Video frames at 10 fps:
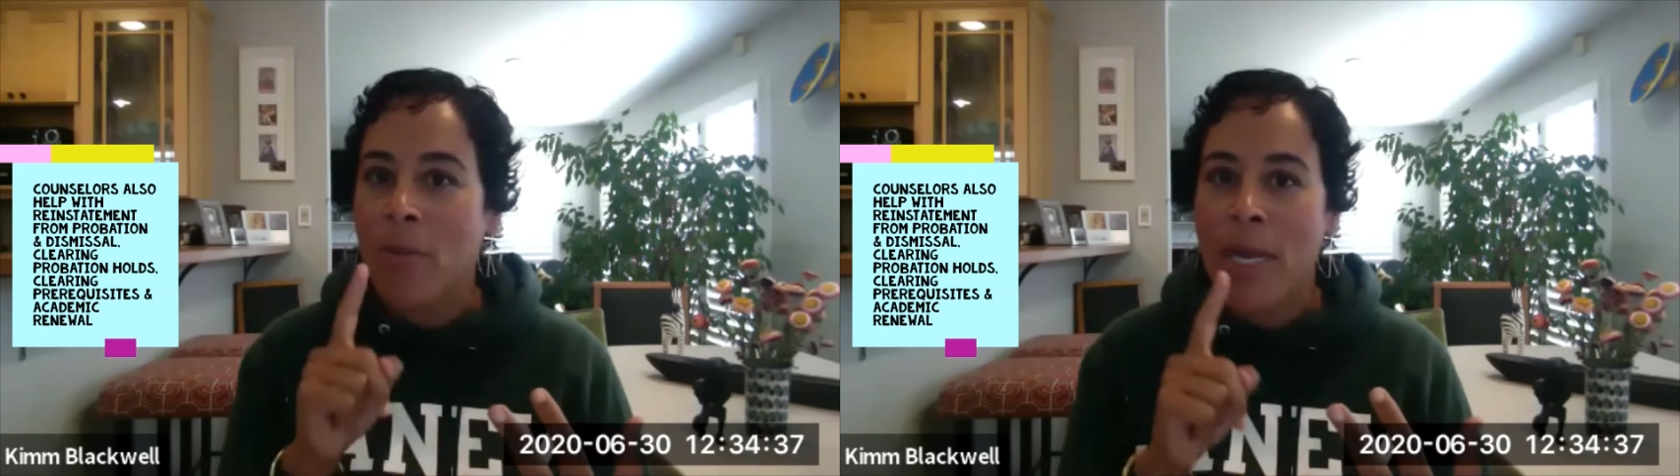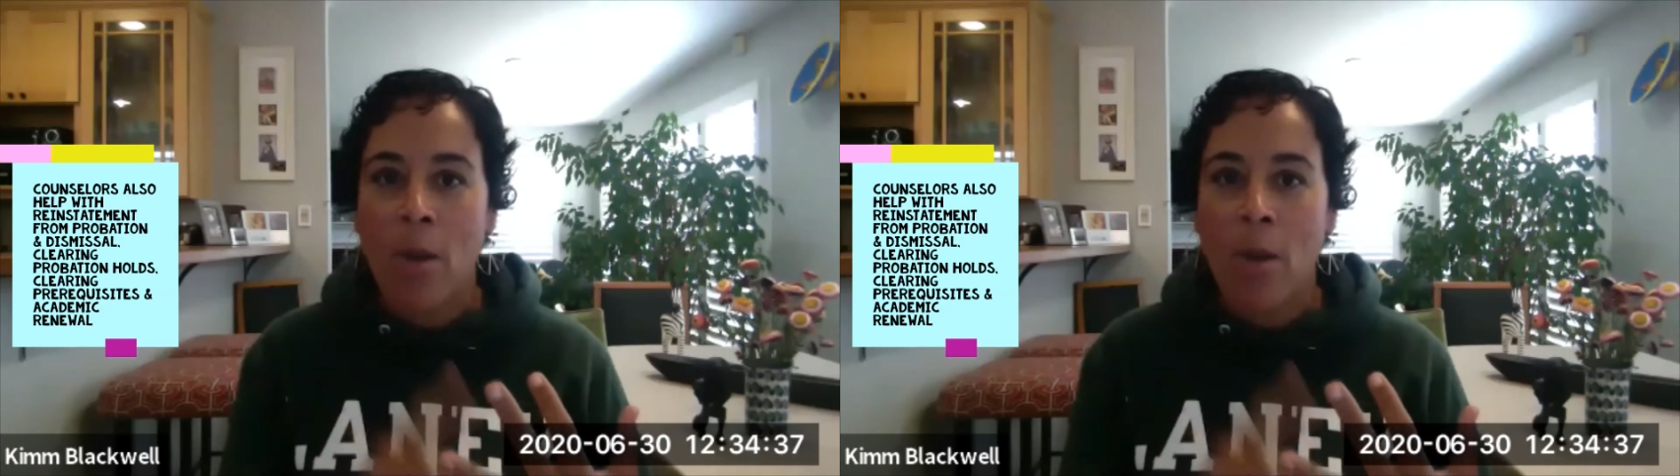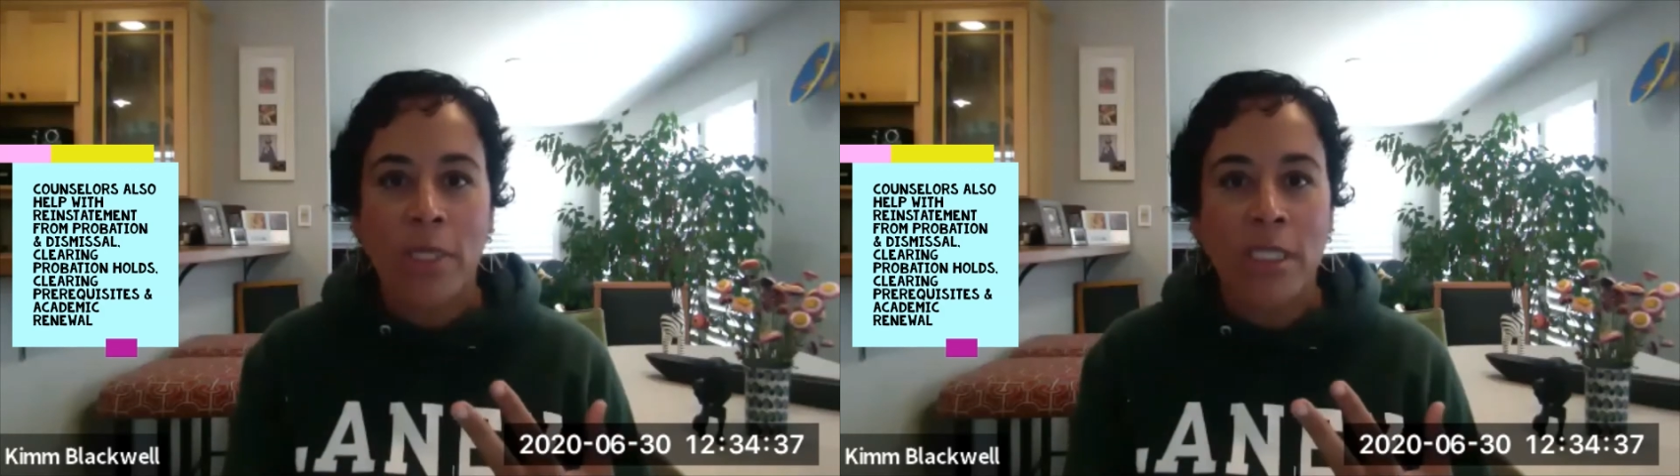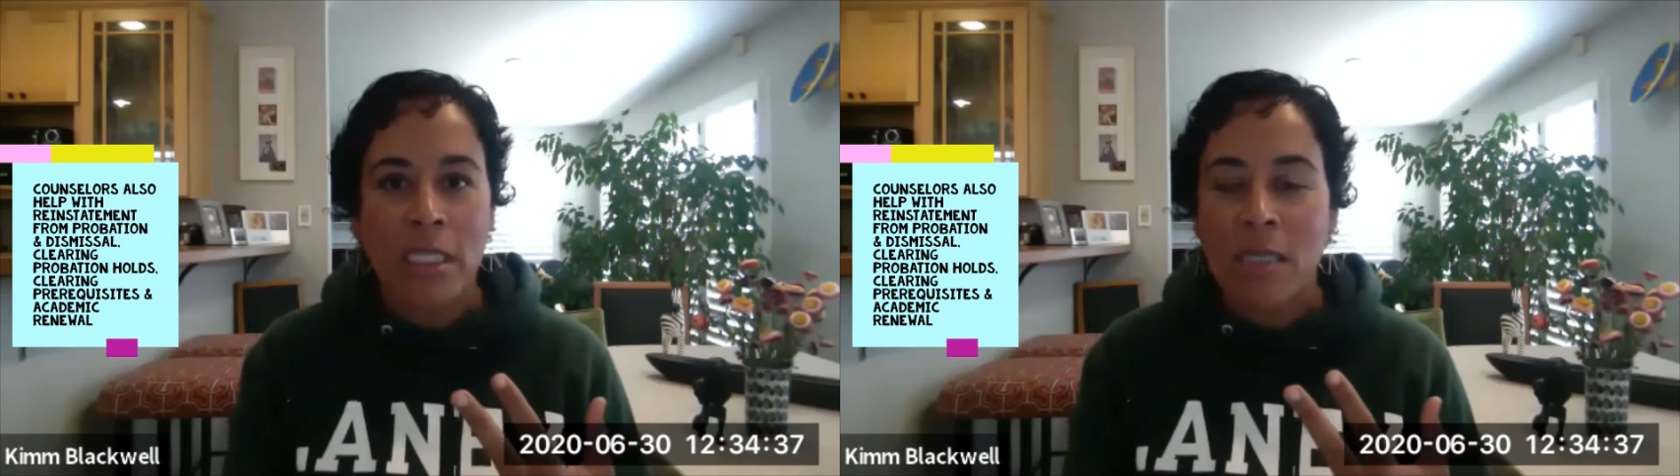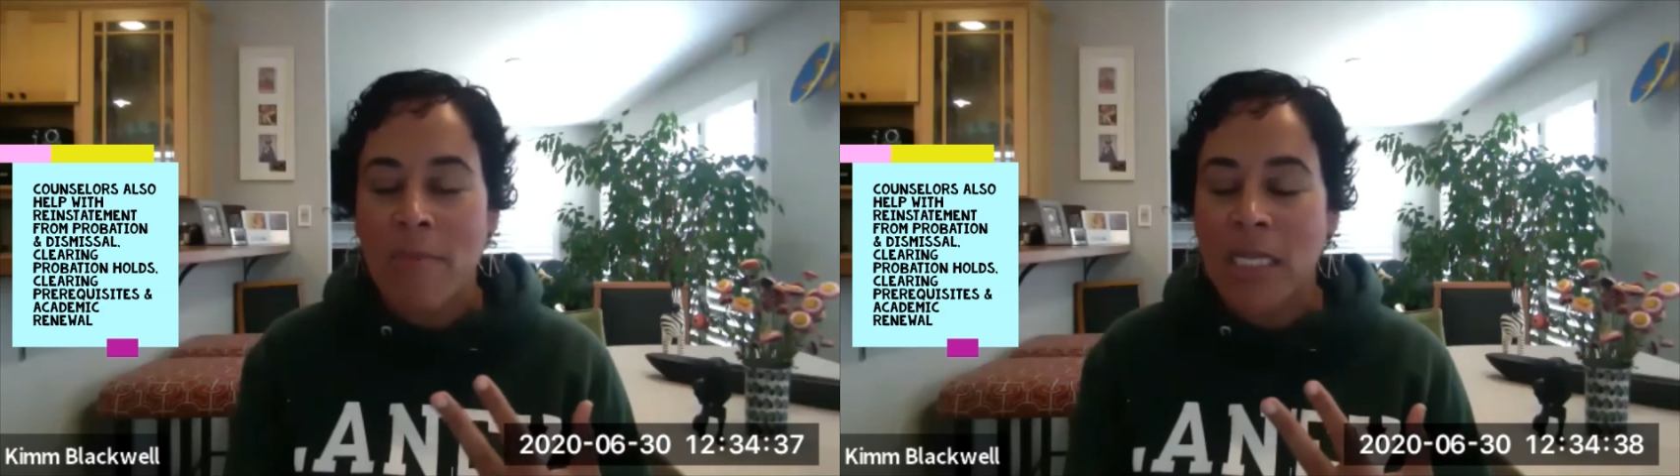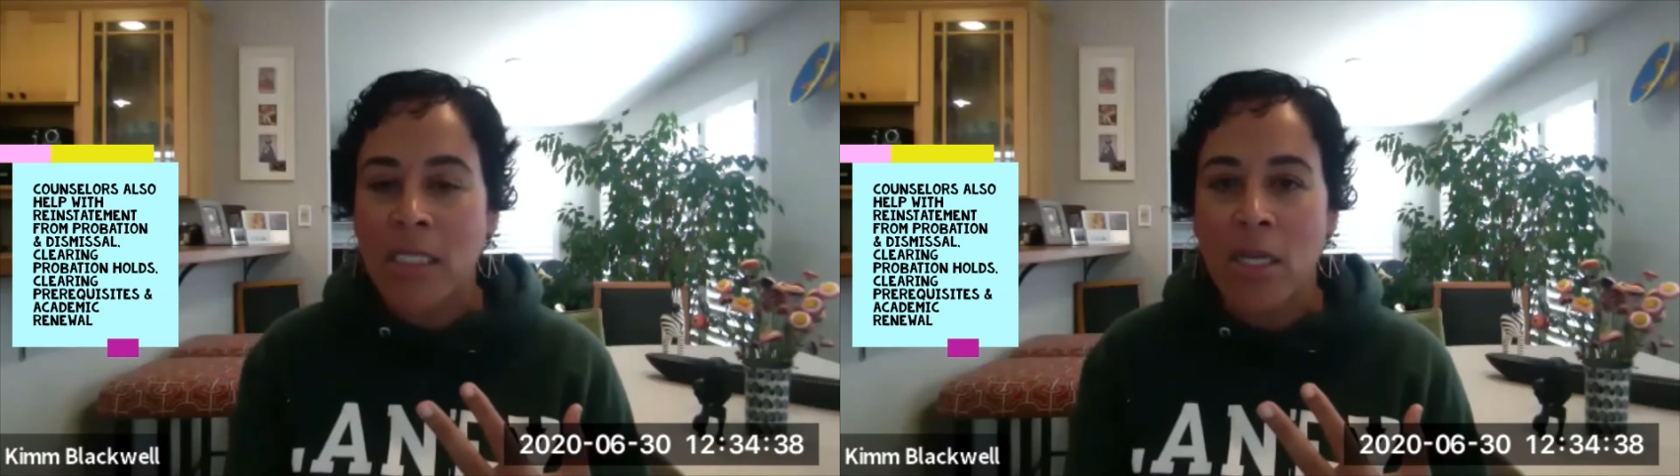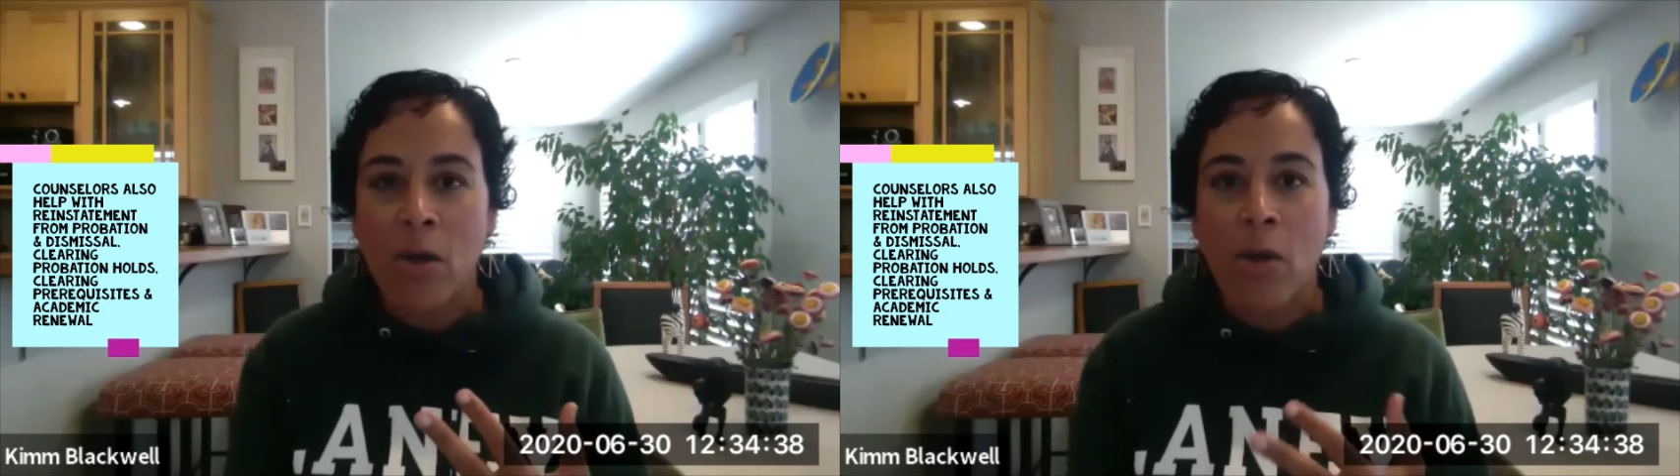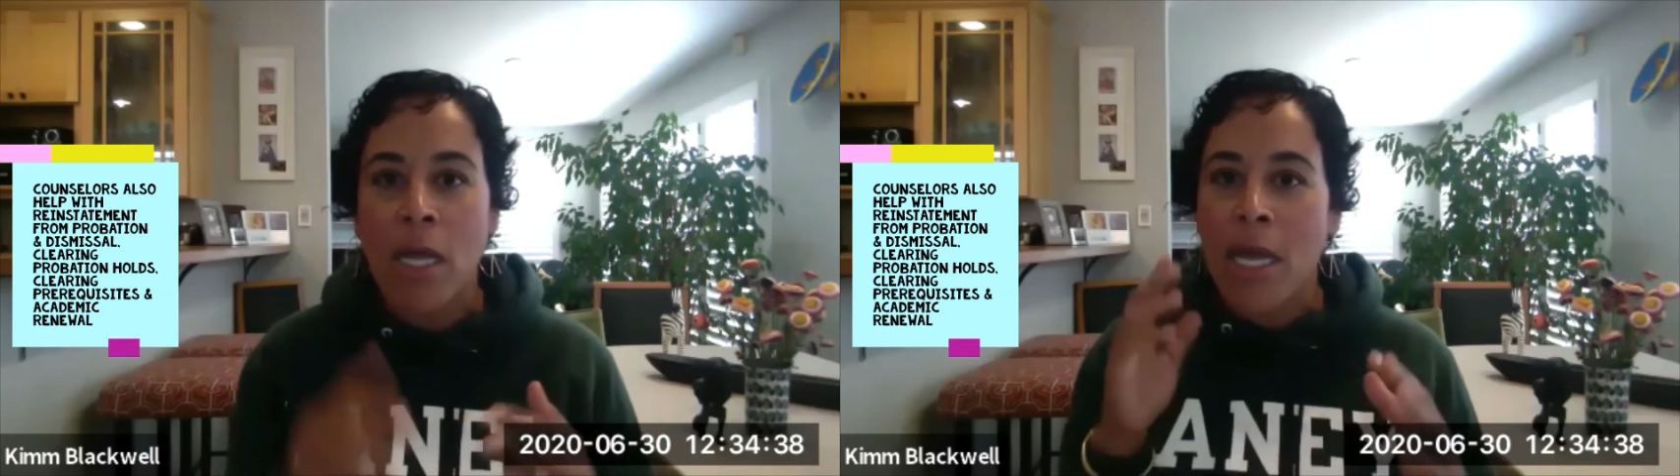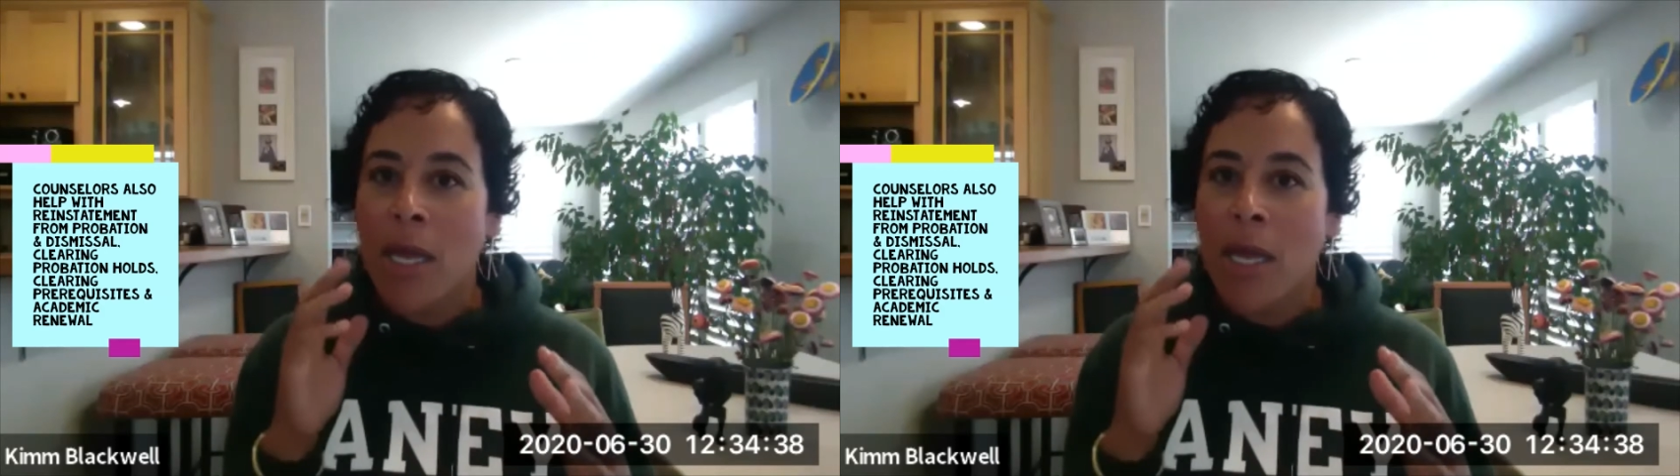We help with dismissal,